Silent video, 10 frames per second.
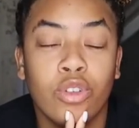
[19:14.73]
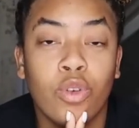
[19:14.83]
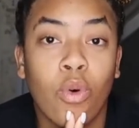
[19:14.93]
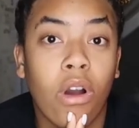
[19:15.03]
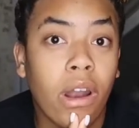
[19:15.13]

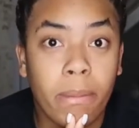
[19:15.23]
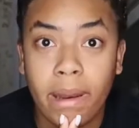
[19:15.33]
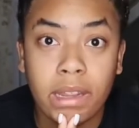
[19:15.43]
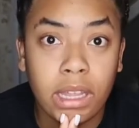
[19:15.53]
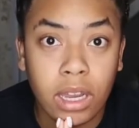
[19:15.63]
you
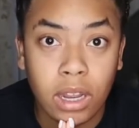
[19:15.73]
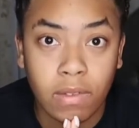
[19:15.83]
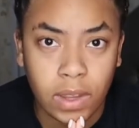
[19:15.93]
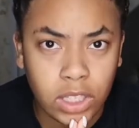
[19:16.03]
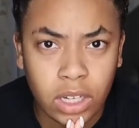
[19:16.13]
automatically get an
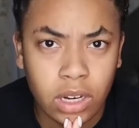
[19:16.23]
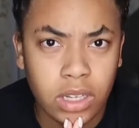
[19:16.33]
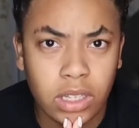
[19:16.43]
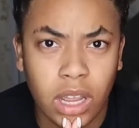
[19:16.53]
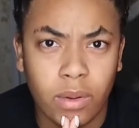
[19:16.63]
eviction
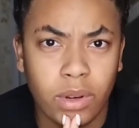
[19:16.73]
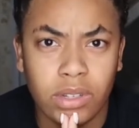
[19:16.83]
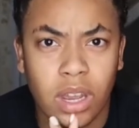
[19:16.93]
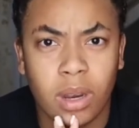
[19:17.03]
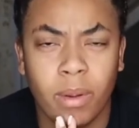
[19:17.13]
notice? Like, what are you
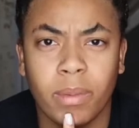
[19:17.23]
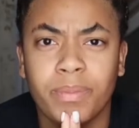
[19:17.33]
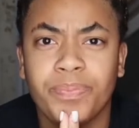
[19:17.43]
talking about?